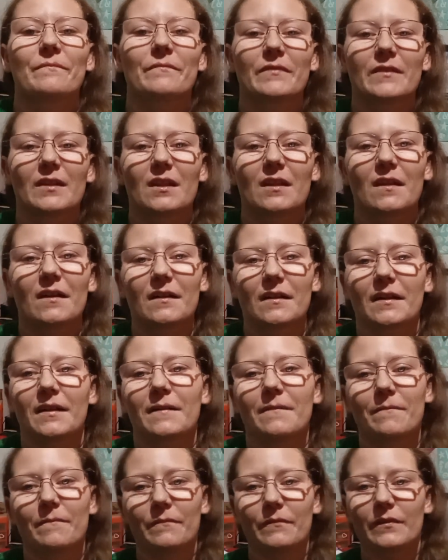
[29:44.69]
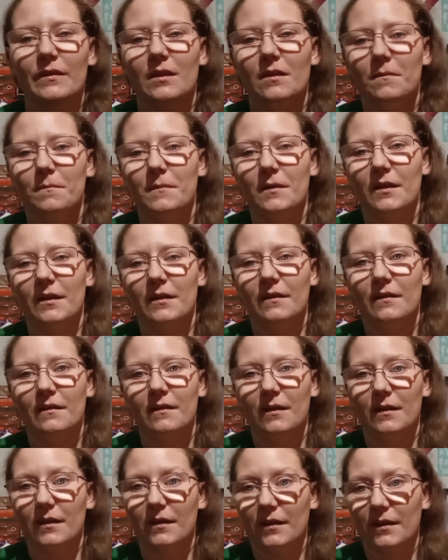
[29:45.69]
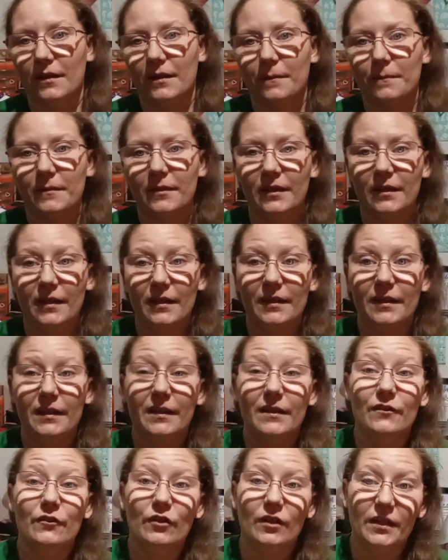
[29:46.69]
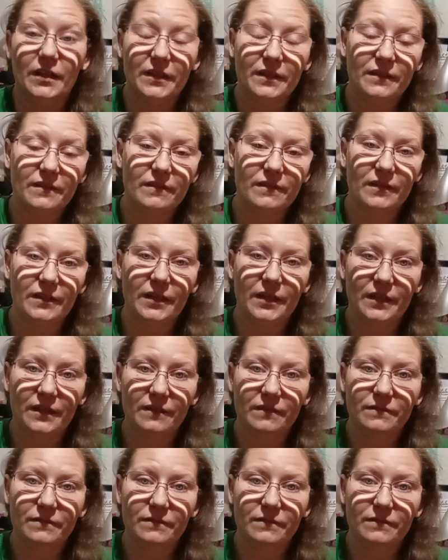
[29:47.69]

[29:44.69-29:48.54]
alright, I need a drink again